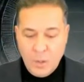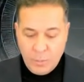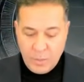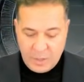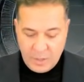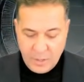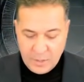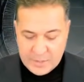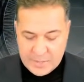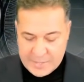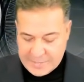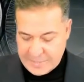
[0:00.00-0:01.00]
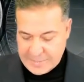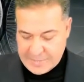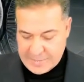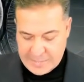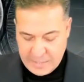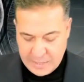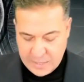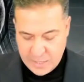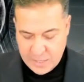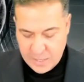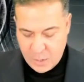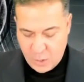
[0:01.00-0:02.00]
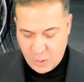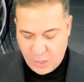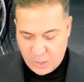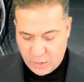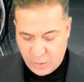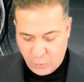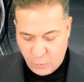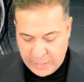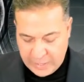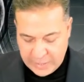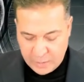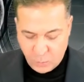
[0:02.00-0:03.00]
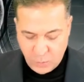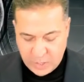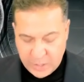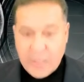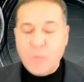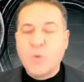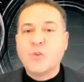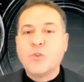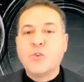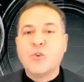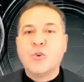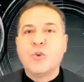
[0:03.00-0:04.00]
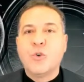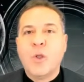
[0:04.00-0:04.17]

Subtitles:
But this is the way that we are able to